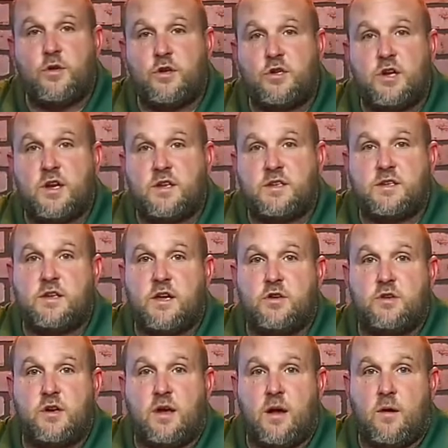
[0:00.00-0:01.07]
with the Genesis
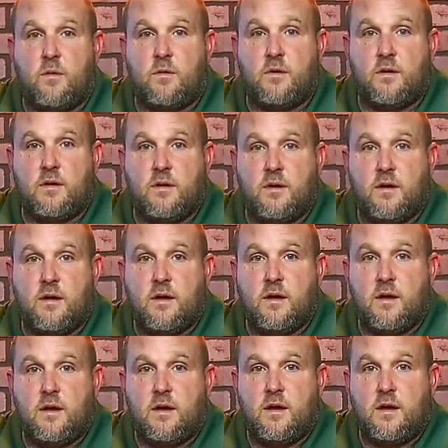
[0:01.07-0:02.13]
Edge account,
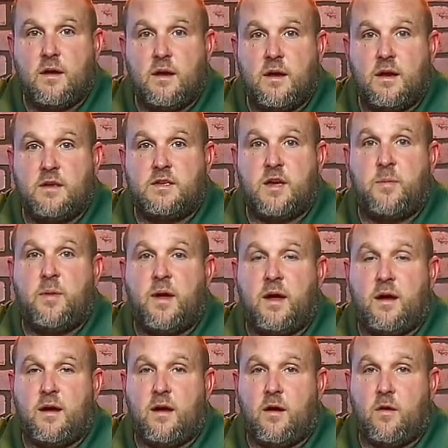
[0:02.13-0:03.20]
it is a
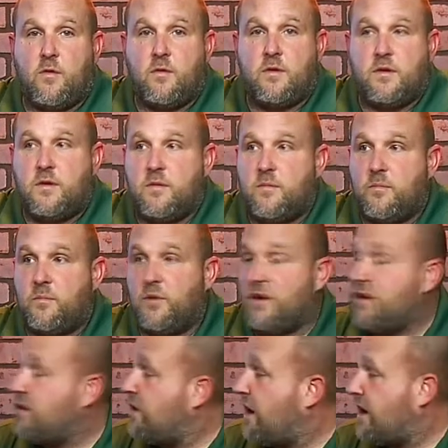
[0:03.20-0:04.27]
pay account,
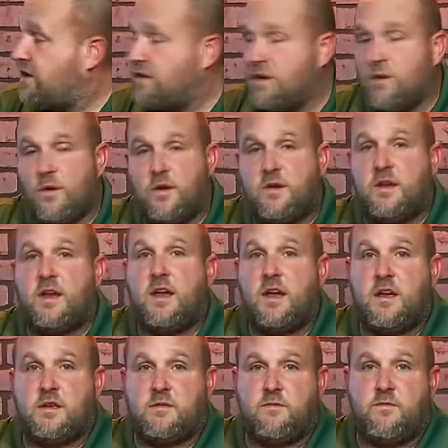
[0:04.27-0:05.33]
but you're actually going to
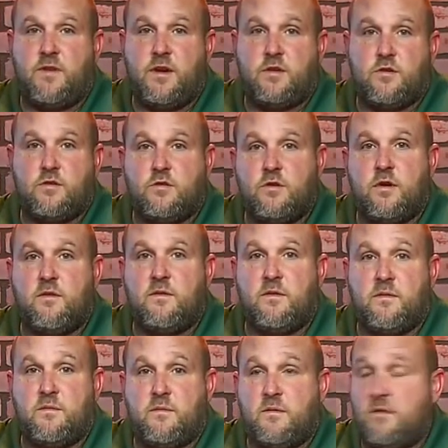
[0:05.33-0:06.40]
gain some features.
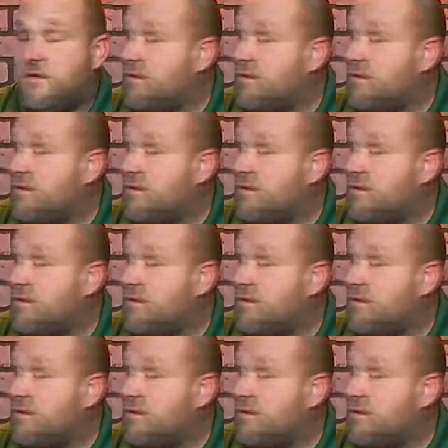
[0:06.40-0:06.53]
You